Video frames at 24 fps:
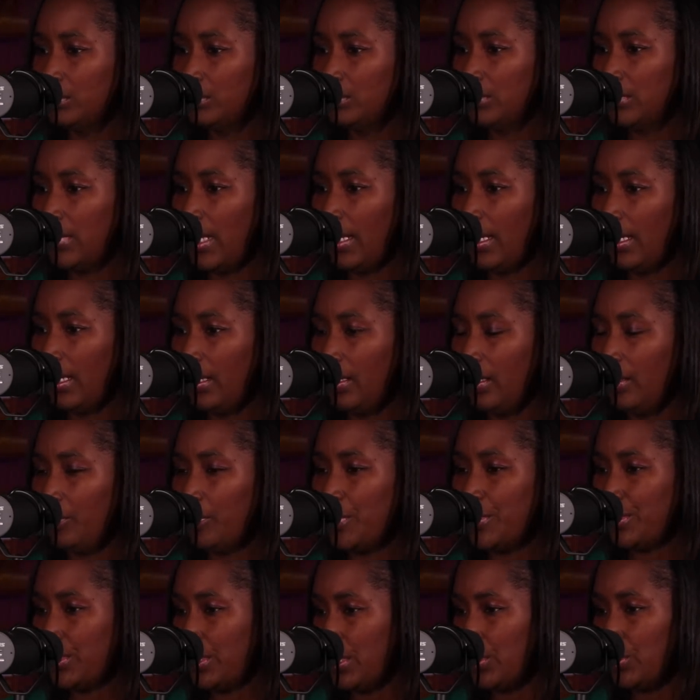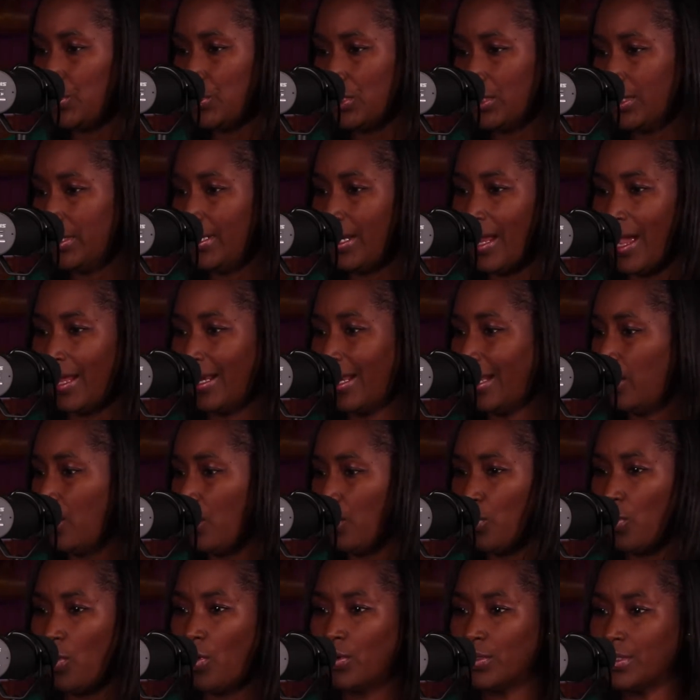they could potentially not
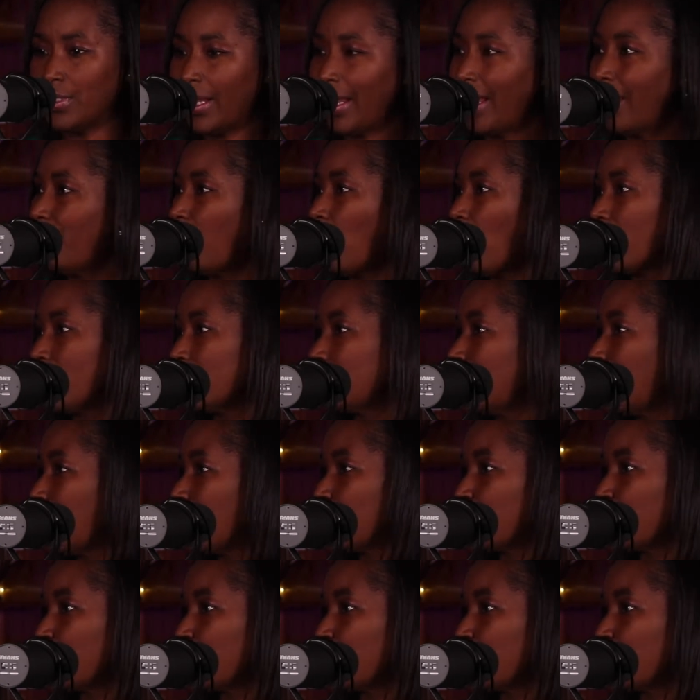go on to have heart attack,